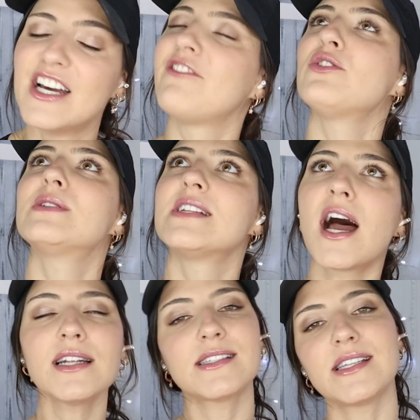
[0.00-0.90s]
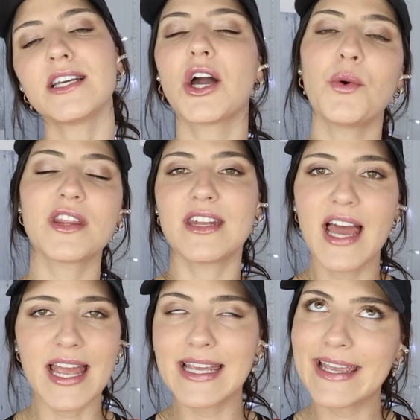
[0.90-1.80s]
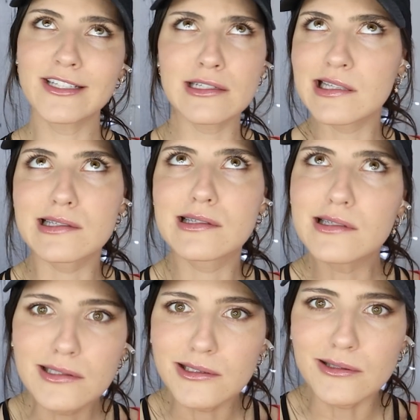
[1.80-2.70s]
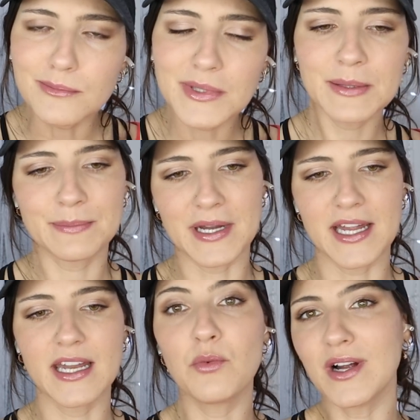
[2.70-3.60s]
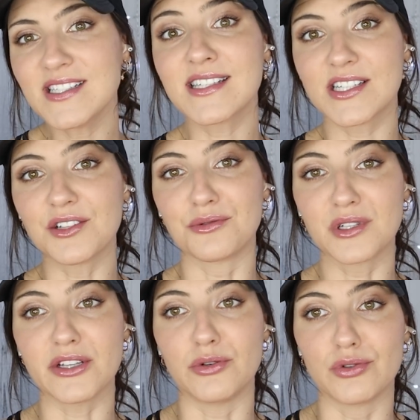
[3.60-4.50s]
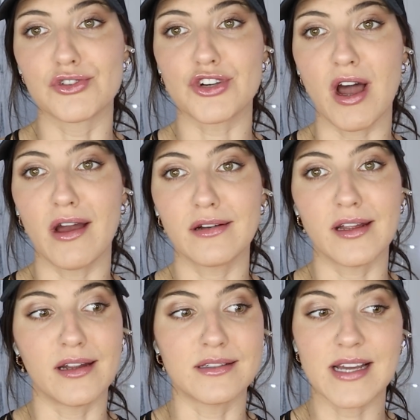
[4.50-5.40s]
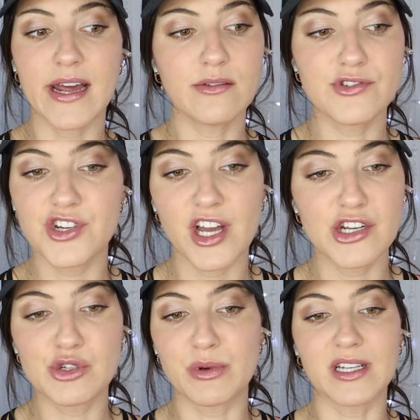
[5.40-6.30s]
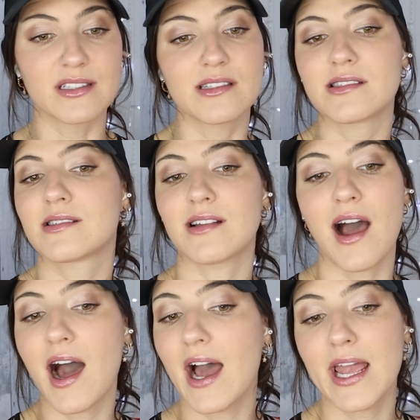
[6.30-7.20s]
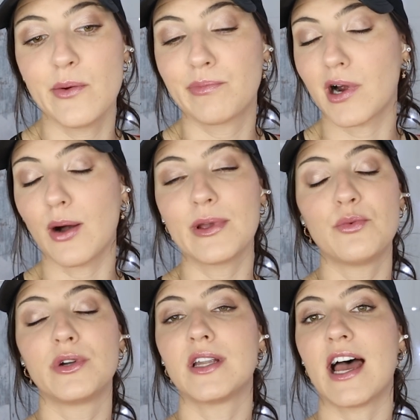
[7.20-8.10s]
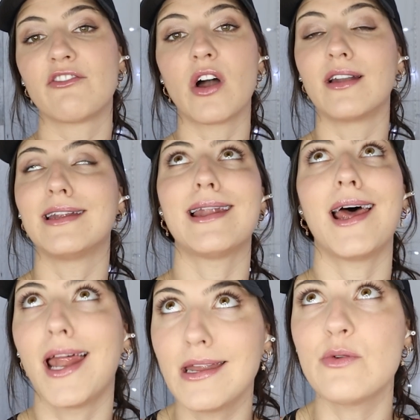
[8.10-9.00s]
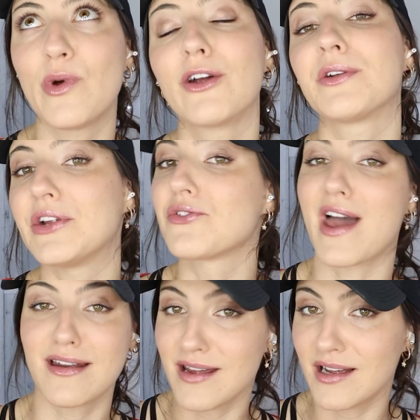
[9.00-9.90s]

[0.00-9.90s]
If you did not see it go in the net, you can't just assume, but it was still a really cool shot and I don't judge because I probably wouldn't have gotten it anywhere near that